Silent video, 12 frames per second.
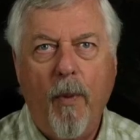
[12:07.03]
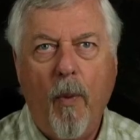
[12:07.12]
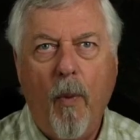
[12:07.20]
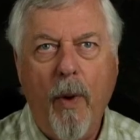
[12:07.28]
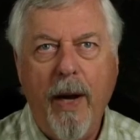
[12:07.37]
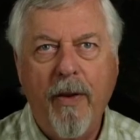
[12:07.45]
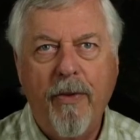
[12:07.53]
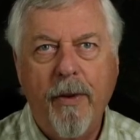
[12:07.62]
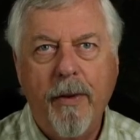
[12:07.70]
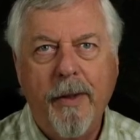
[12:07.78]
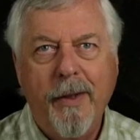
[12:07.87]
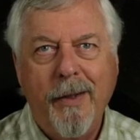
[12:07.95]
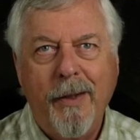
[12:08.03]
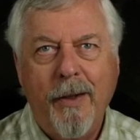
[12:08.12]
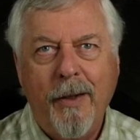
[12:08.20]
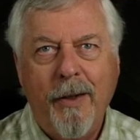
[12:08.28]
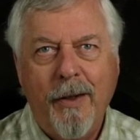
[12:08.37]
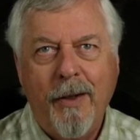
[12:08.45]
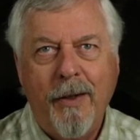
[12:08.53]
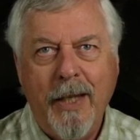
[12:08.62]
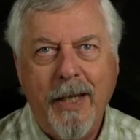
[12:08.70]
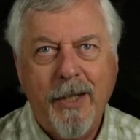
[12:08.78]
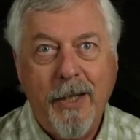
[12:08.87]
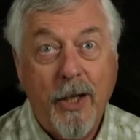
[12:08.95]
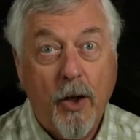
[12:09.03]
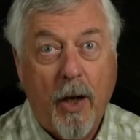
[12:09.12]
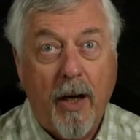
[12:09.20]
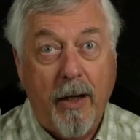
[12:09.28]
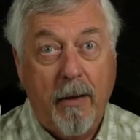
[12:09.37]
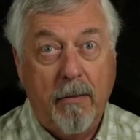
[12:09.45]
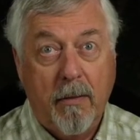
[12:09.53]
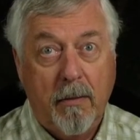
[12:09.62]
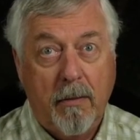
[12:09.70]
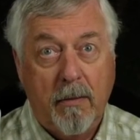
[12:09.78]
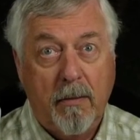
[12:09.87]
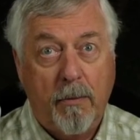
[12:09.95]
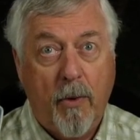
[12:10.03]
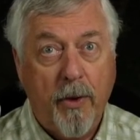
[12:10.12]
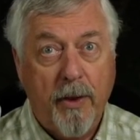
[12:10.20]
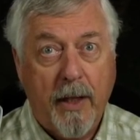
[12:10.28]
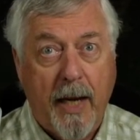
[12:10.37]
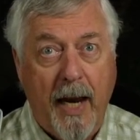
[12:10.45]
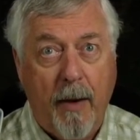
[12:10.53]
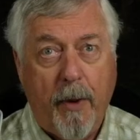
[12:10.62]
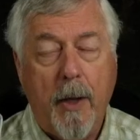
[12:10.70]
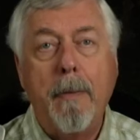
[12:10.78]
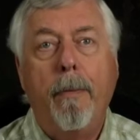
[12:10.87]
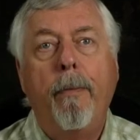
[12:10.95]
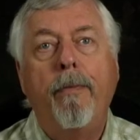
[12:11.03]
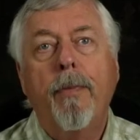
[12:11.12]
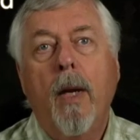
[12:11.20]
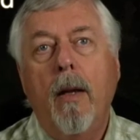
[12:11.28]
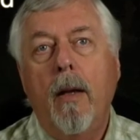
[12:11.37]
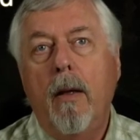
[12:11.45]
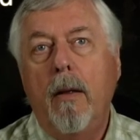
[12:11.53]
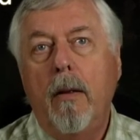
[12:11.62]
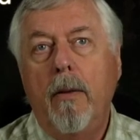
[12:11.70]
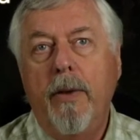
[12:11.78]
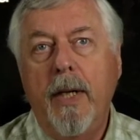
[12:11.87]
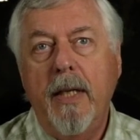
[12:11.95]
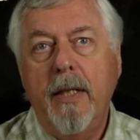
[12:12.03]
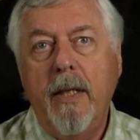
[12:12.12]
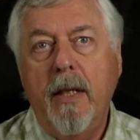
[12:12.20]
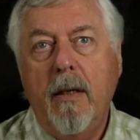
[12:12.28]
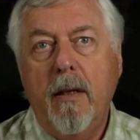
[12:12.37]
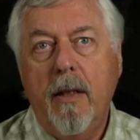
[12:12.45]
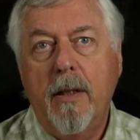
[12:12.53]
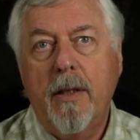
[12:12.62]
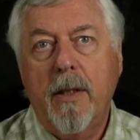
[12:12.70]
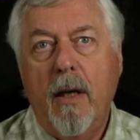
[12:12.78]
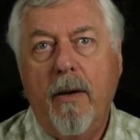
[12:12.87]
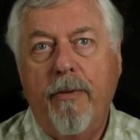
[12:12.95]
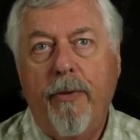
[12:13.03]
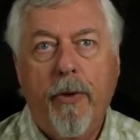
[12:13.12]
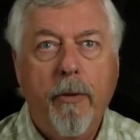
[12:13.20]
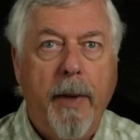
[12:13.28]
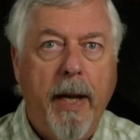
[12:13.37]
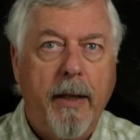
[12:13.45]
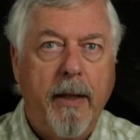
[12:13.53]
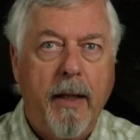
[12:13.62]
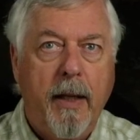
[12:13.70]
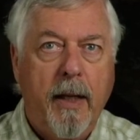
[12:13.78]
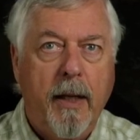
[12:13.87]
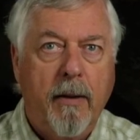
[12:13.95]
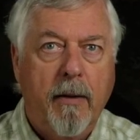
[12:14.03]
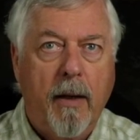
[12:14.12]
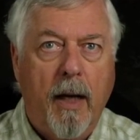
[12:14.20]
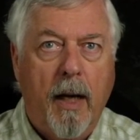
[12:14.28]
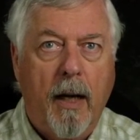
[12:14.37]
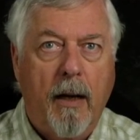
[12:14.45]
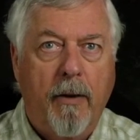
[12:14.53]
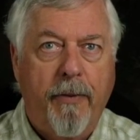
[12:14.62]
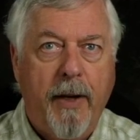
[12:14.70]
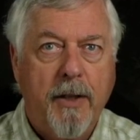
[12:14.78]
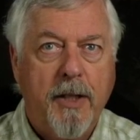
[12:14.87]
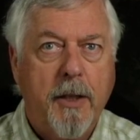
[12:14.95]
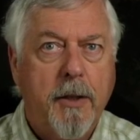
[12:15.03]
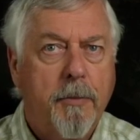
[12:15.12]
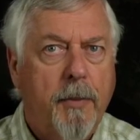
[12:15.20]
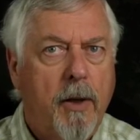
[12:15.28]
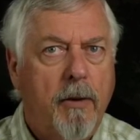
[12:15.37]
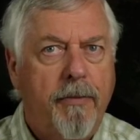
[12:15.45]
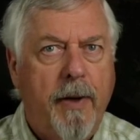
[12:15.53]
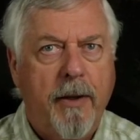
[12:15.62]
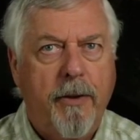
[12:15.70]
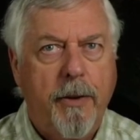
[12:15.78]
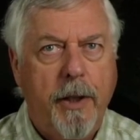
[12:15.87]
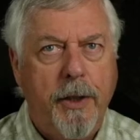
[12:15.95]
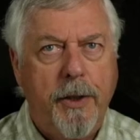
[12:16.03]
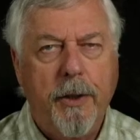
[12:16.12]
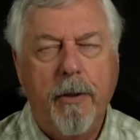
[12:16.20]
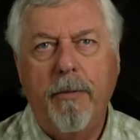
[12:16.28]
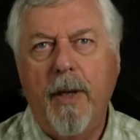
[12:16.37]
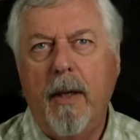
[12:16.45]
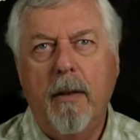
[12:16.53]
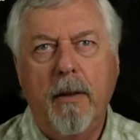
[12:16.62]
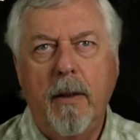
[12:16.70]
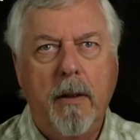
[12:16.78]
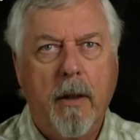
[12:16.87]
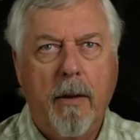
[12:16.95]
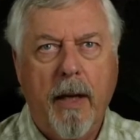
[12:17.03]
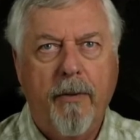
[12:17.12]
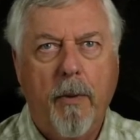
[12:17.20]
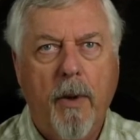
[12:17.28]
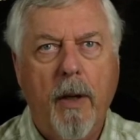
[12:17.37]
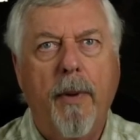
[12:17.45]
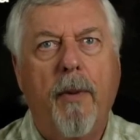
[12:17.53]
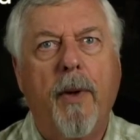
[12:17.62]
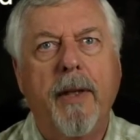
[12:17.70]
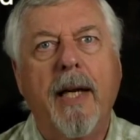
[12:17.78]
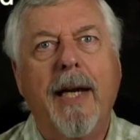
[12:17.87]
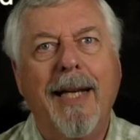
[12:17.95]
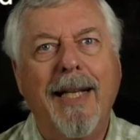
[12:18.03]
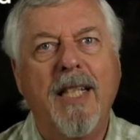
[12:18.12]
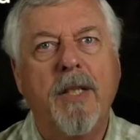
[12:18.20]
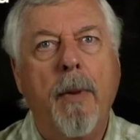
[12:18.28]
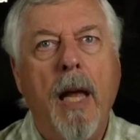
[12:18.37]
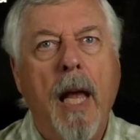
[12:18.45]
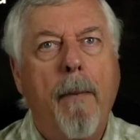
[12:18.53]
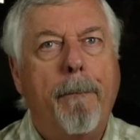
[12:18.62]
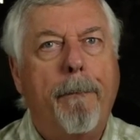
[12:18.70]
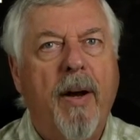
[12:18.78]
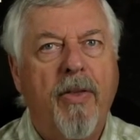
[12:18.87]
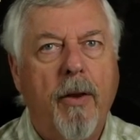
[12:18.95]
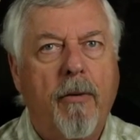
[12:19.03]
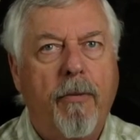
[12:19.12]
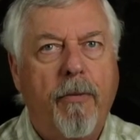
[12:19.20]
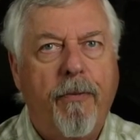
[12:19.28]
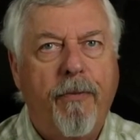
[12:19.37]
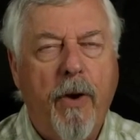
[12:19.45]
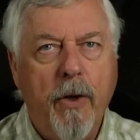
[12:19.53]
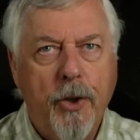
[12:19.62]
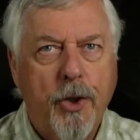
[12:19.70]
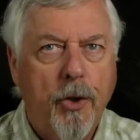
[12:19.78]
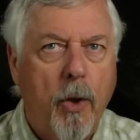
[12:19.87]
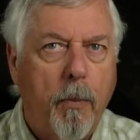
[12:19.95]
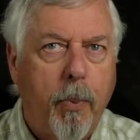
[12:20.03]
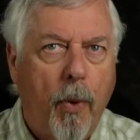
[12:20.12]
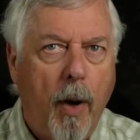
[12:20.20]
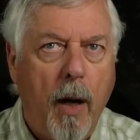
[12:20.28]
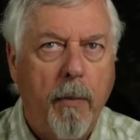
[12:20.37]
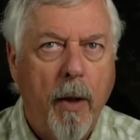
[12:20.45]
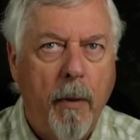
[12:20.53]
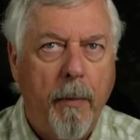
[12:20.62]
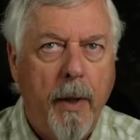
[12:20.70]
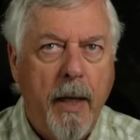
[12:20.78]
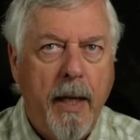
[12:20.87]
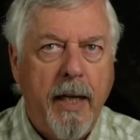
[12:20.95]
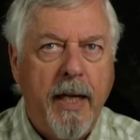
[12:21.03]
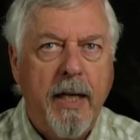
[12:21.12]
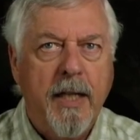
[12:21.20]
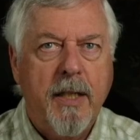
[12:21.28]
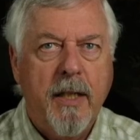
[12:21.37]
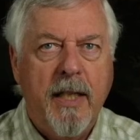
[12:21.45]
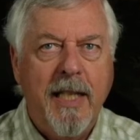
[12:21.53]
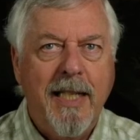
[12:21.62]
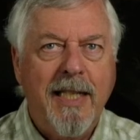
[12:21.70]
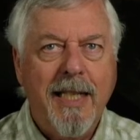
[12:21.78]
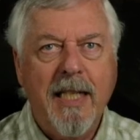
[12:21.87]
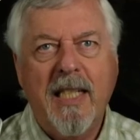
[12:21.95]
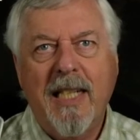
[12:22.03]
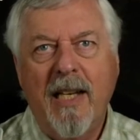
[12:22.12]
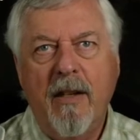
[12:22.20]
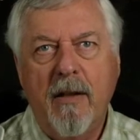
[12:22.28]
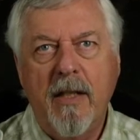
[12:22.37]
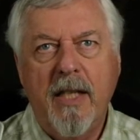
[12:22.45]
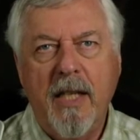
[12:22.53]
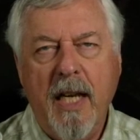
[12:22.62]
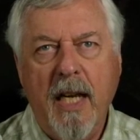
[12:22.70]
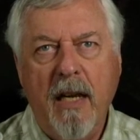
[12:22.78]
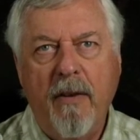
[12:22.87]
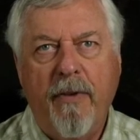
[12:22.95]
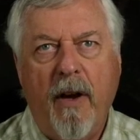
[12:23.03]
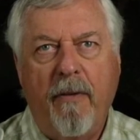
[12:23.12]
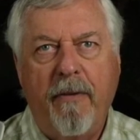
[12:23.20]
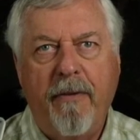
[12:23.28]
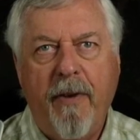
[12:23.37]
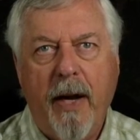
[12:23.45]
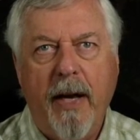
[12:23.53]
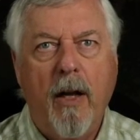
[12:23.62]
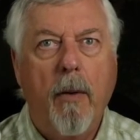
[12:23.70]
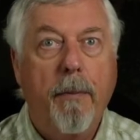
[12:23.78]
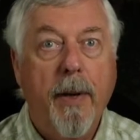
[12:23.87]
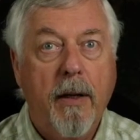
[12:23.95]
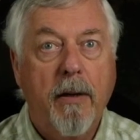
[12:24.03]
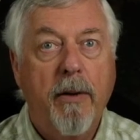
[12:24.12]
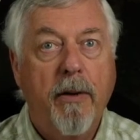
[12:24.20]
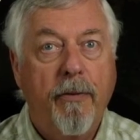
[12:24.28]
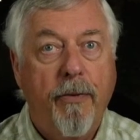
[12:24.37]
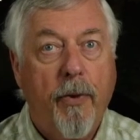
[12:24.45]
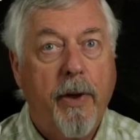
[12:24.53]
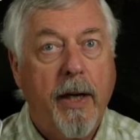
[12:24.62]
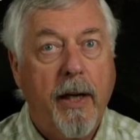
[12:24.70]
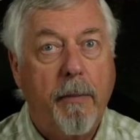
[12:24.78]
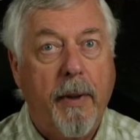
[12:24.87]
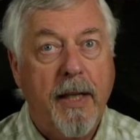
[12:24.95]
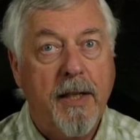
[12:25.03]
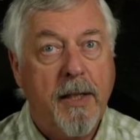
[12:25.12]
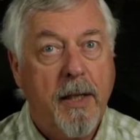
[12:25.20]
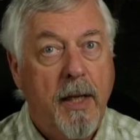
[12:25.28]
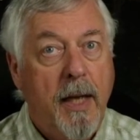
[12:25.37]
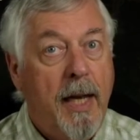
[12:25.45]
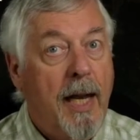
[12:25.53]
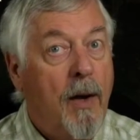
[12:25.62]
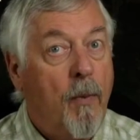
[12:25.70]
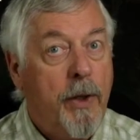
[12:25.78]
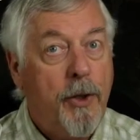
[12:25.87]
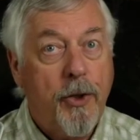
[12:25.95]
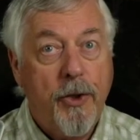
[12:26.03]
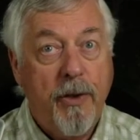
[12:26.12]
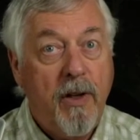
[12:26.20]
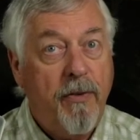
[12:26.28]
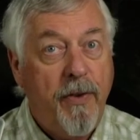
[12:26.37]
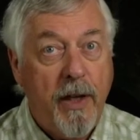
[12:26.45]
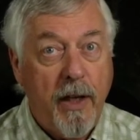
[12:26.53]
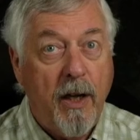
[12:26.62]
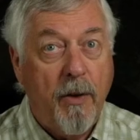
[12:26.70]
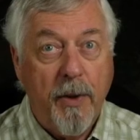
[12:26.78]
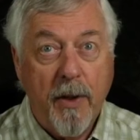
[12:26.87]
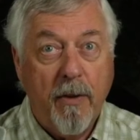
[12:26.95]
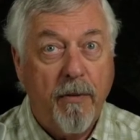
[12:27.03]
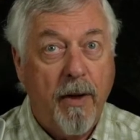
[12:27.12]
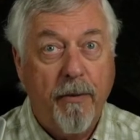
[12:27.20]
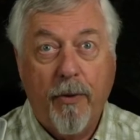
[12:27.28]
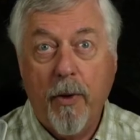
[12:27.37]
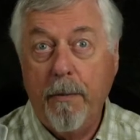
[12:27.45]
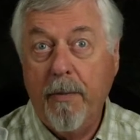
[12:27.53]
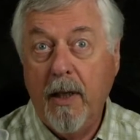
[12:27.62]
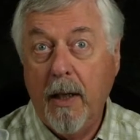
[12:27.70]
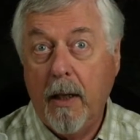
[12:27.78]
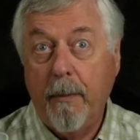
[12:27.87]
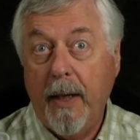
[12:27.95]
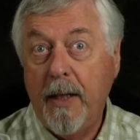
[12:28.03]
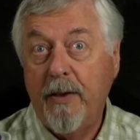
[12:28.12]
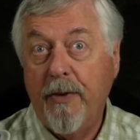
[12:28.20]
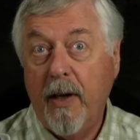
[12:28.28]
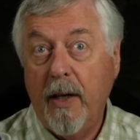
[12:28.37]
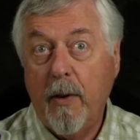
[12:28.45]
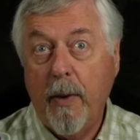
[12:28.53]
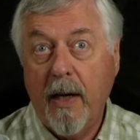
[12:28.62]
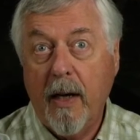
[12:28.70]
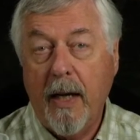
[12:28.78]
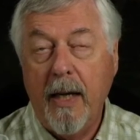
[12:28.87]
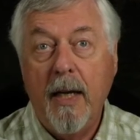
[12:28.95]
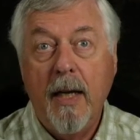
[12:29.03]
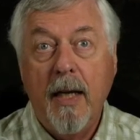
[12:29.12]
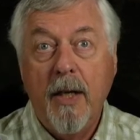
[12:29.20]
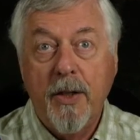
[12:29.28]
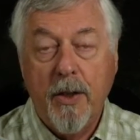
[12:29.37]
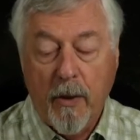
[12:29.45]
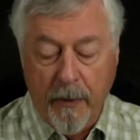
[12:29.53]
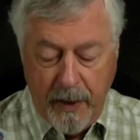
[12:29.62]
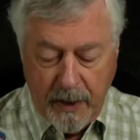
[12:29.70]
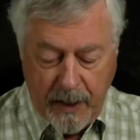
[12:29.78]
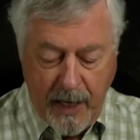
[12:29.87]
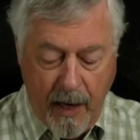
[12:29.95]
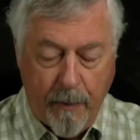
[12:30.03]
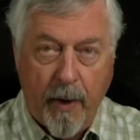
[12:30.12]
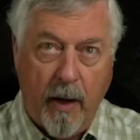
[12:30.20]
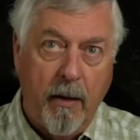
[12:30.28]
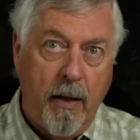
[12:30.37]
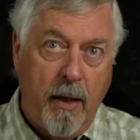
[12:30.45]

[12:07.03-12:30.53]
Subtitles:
with the SD card more than the camera. The SD cards are formatted in a file system called FAT32. Now, you don't have to worry about what that is, but the functional problem is these things cannot save a file bigger than 4 gigabytes. And when you're shooting video, you can run 4 gigabytes fairly quickly. So this camera,